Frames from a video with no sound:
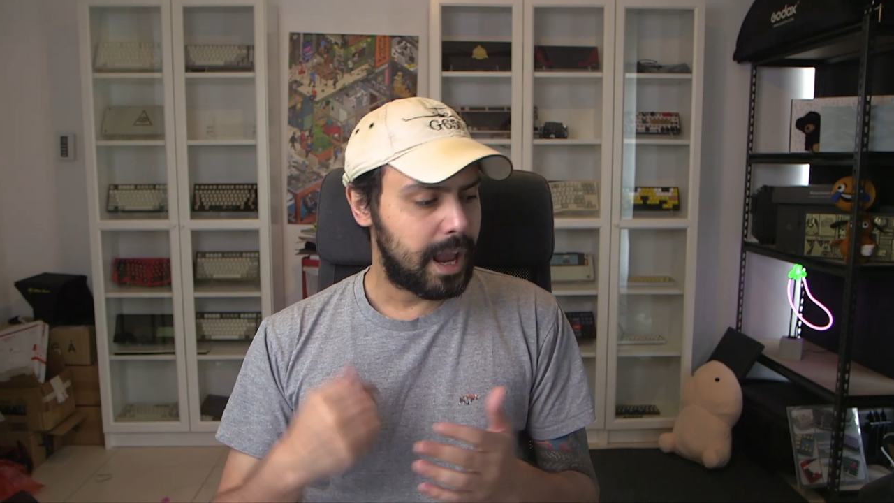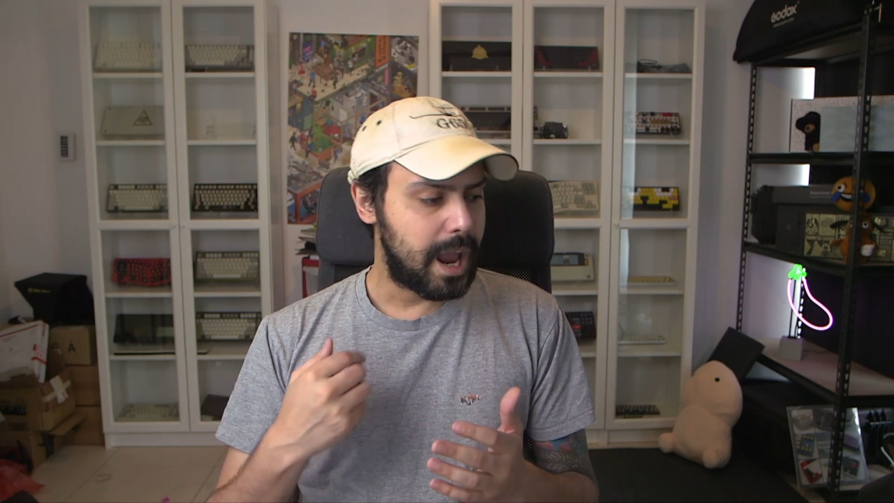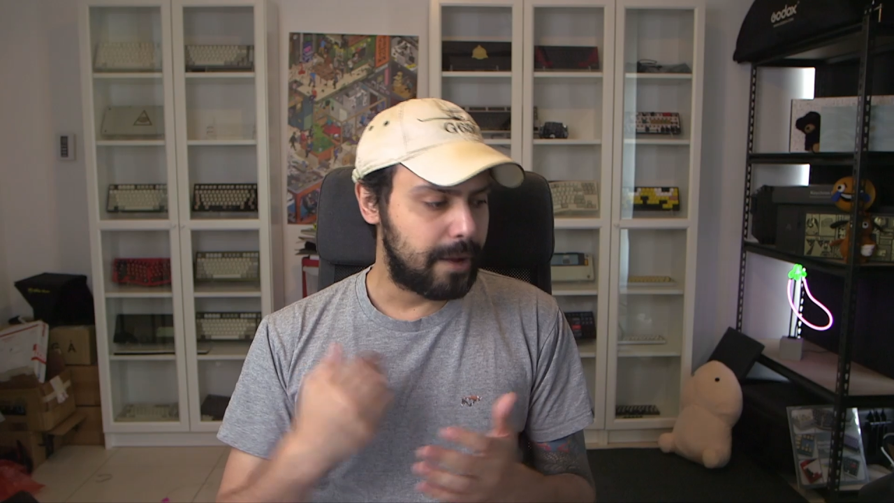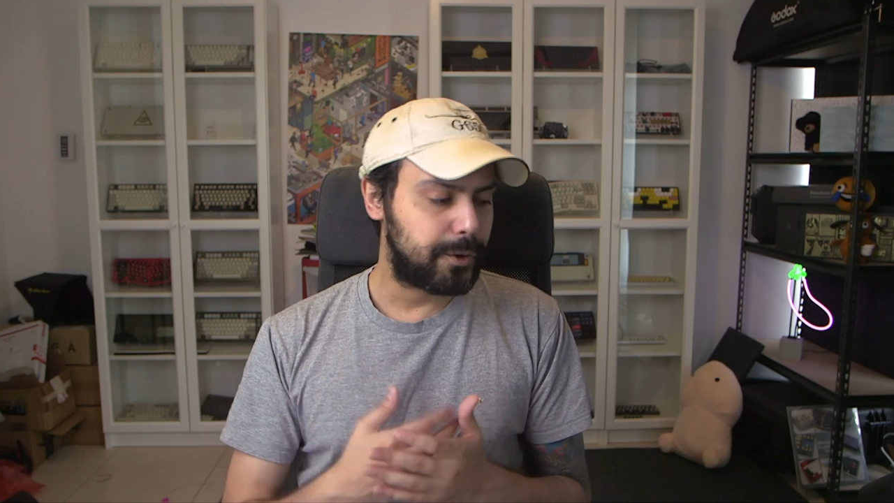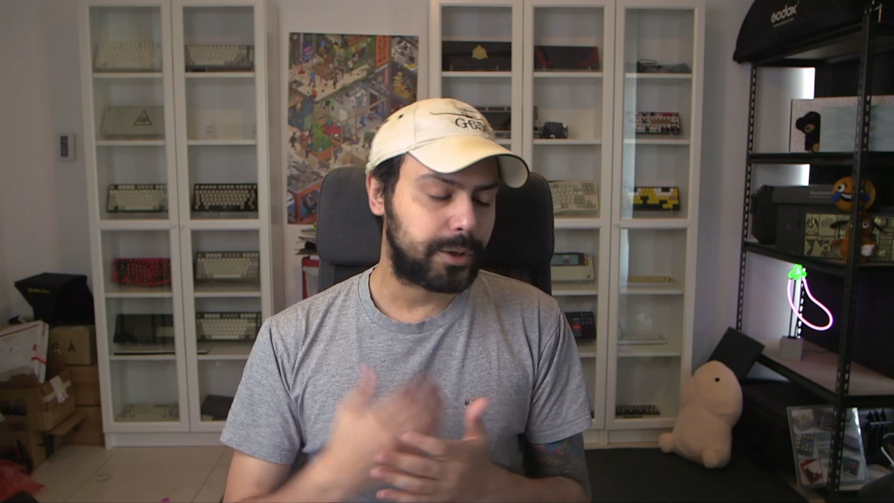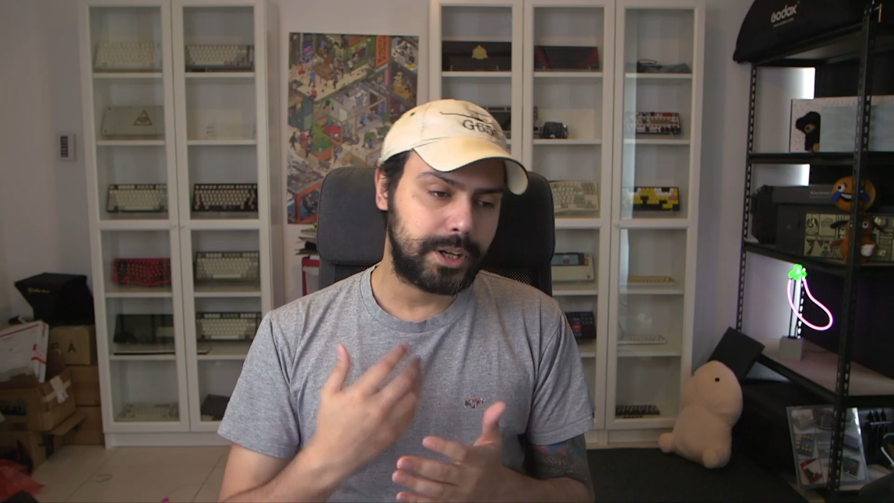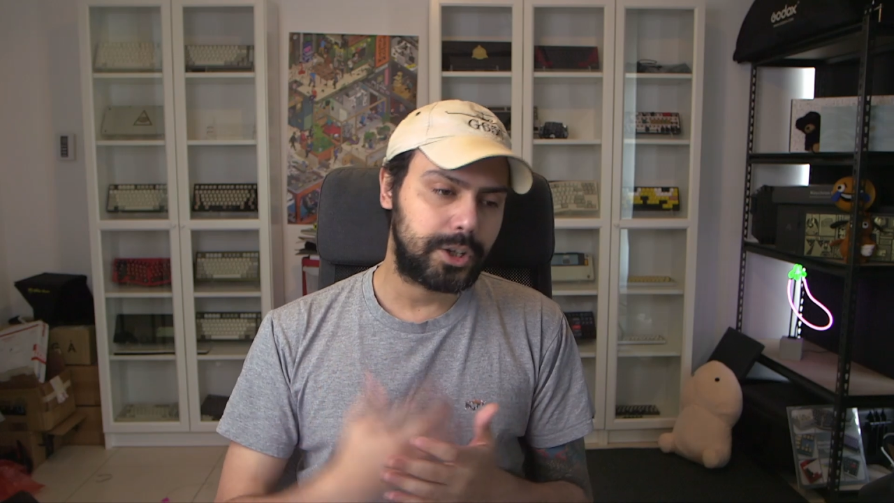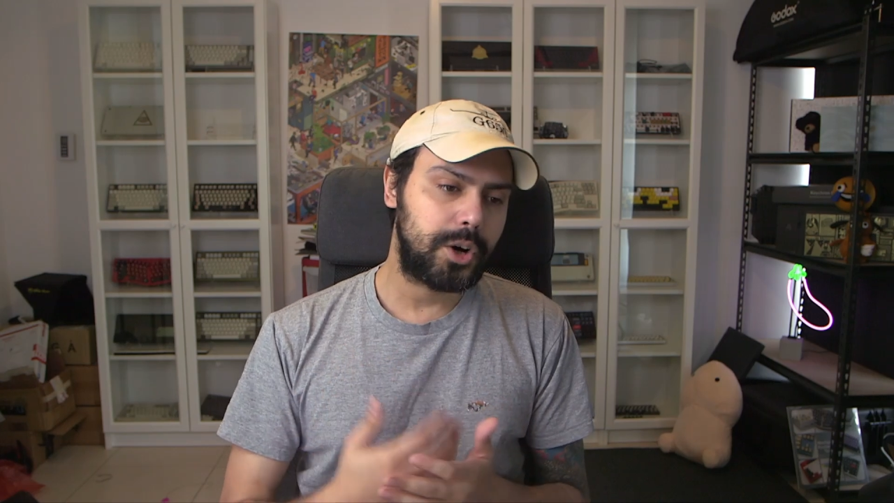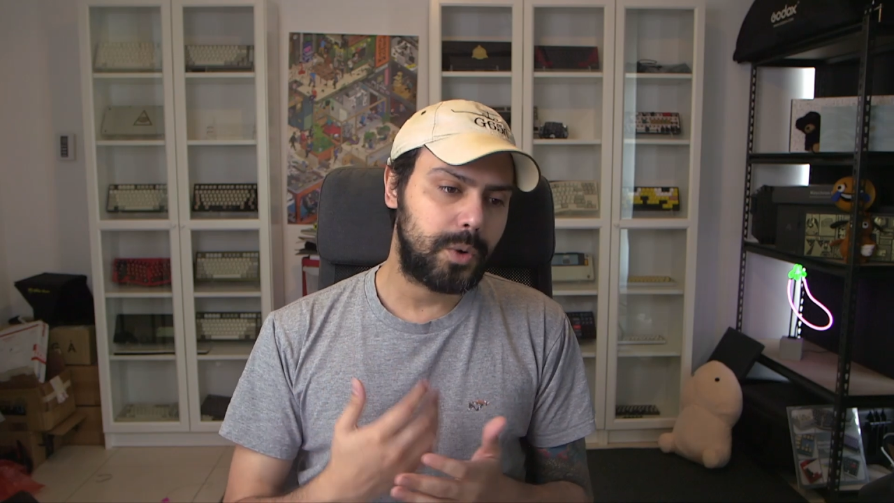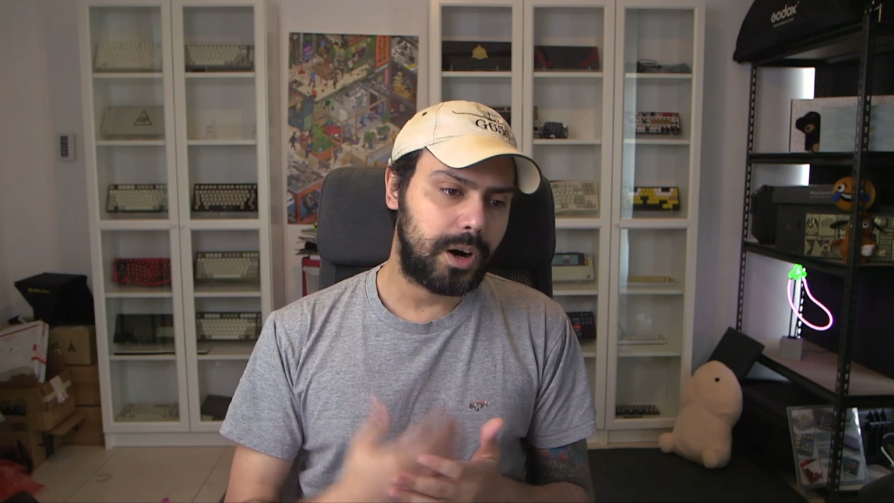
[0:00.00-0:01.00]
If you're going to
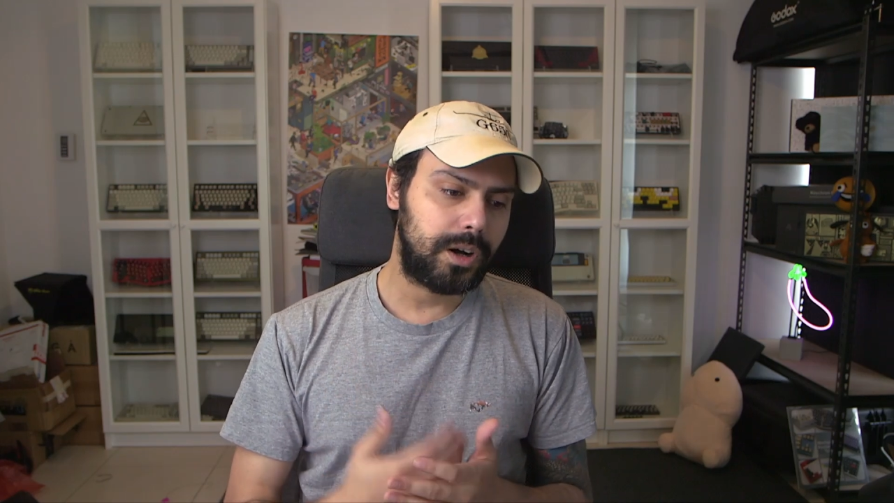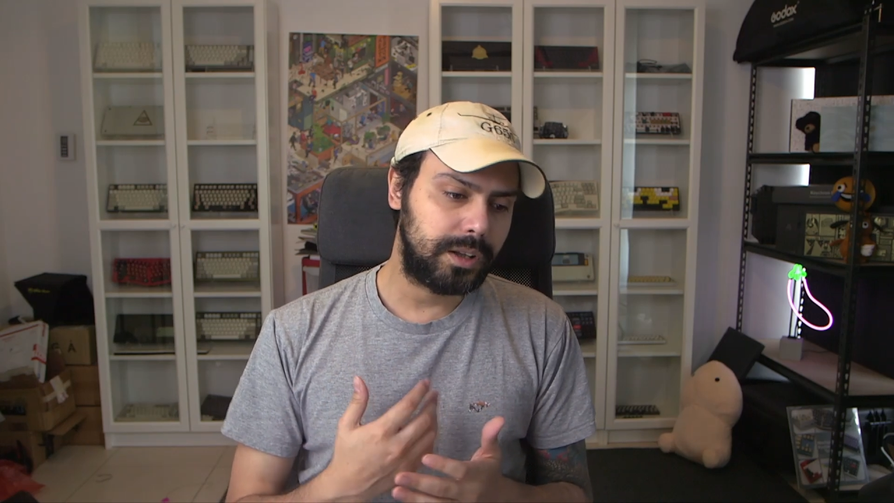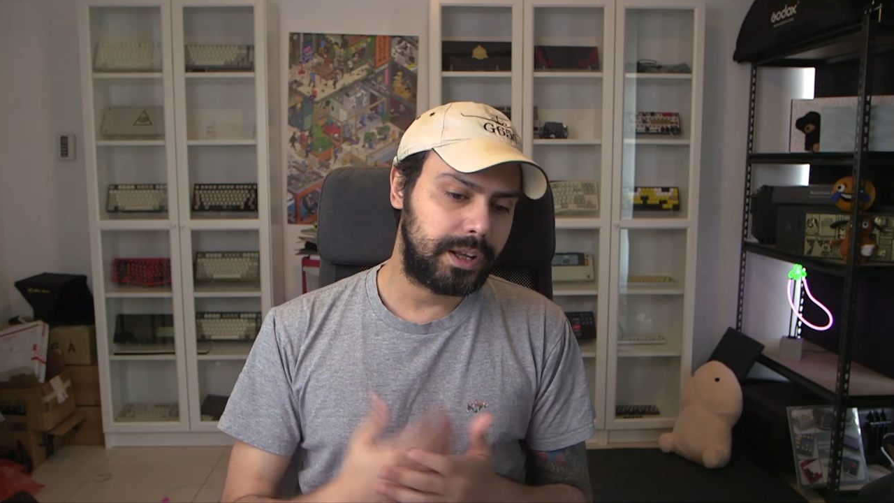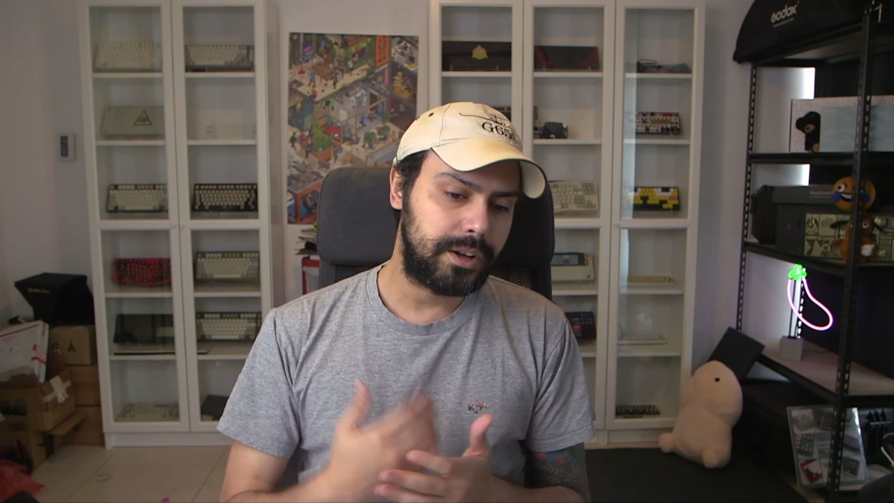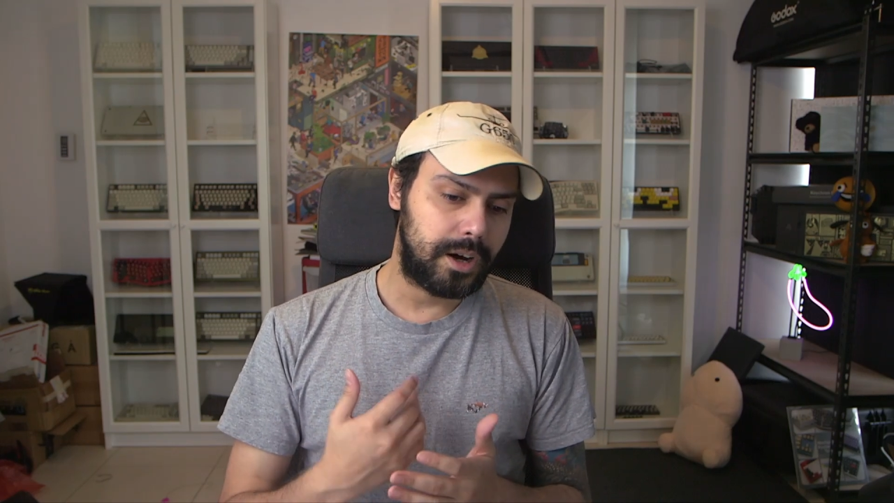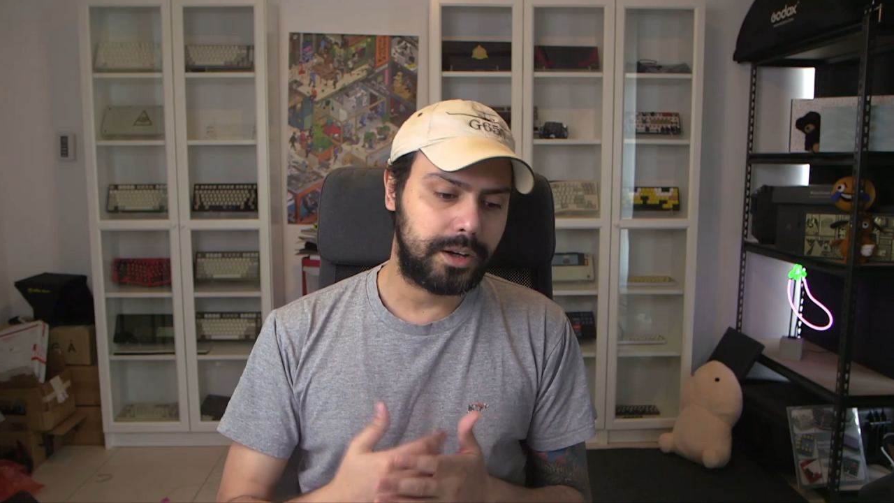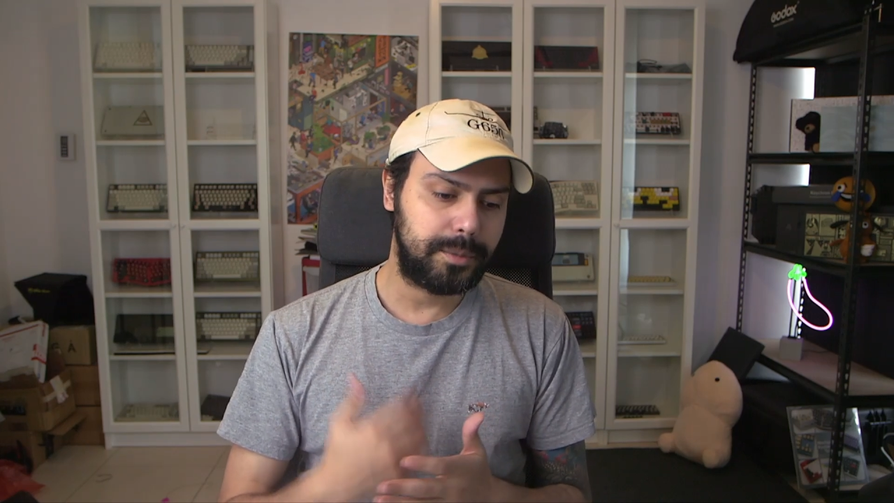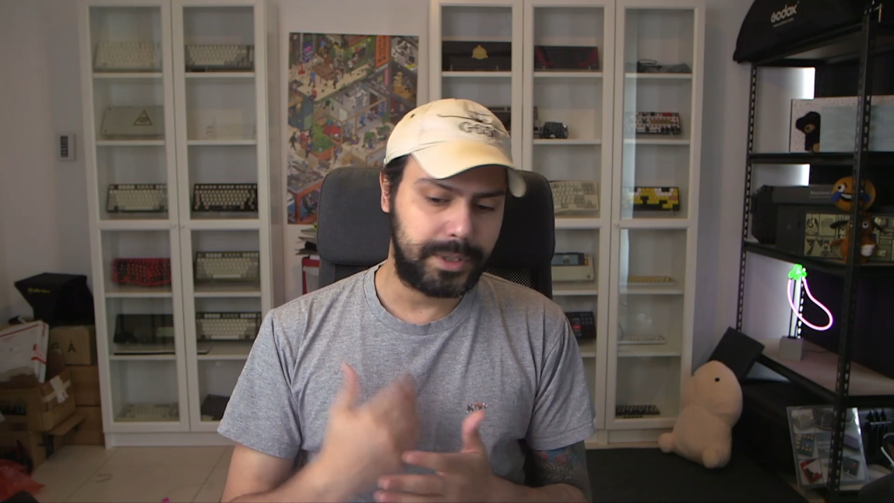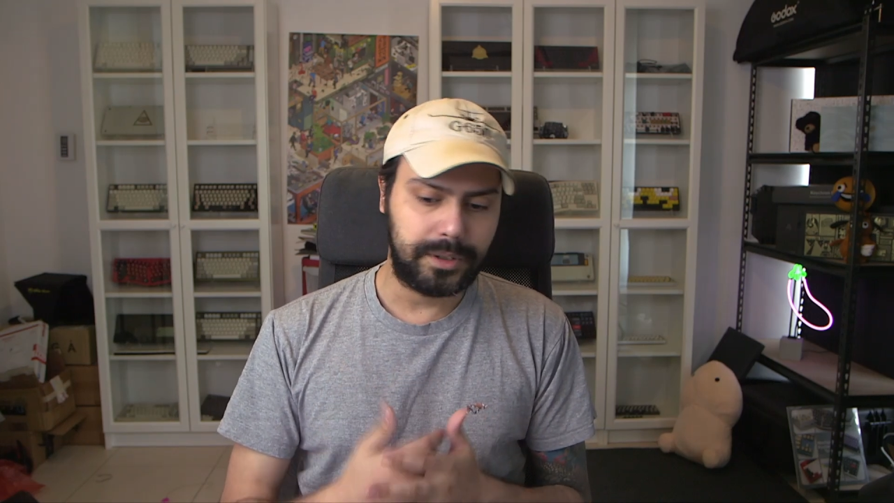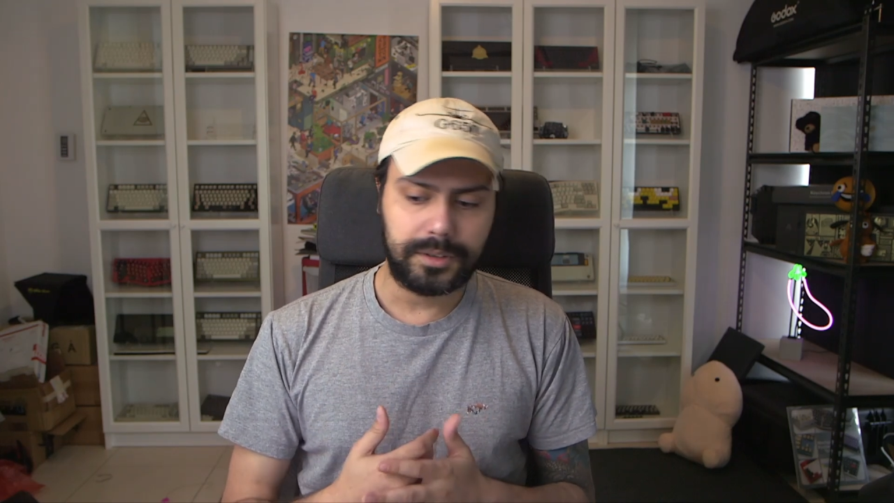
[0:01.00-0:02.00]
go all in on a
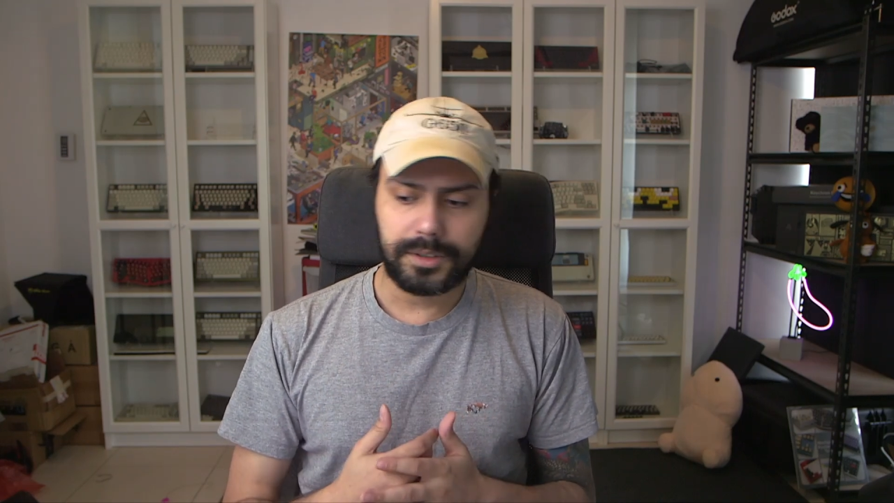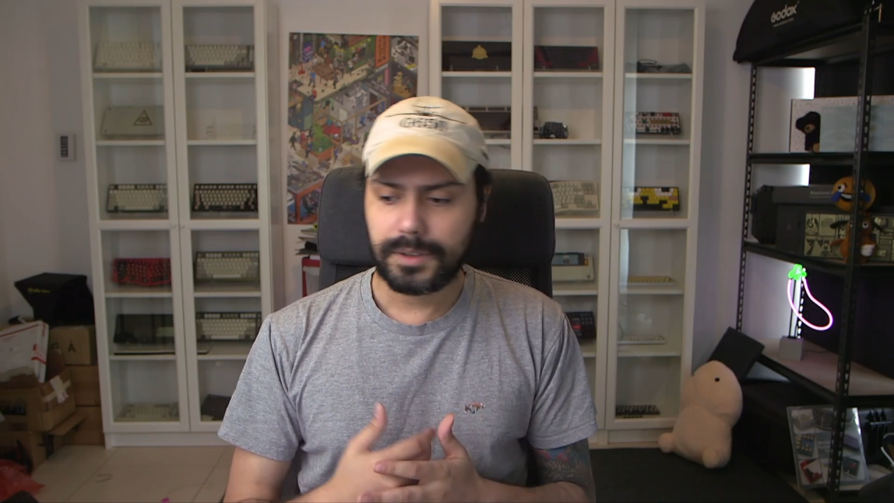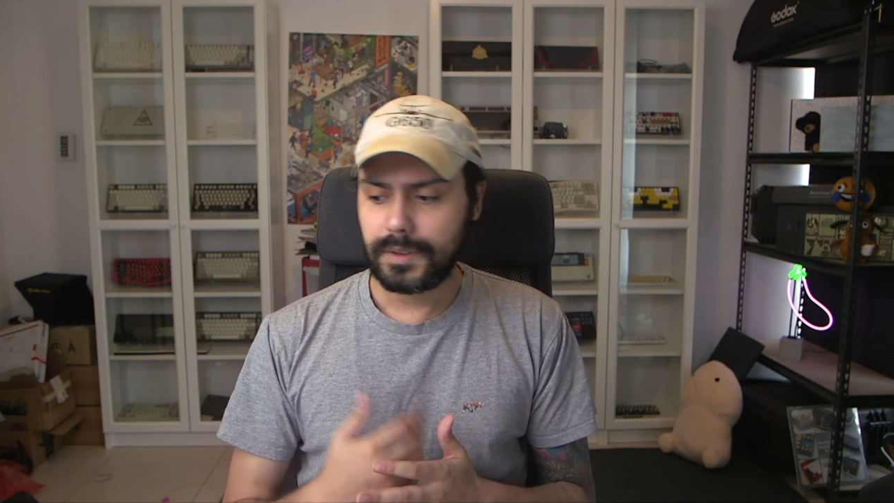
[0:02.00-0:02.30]
build,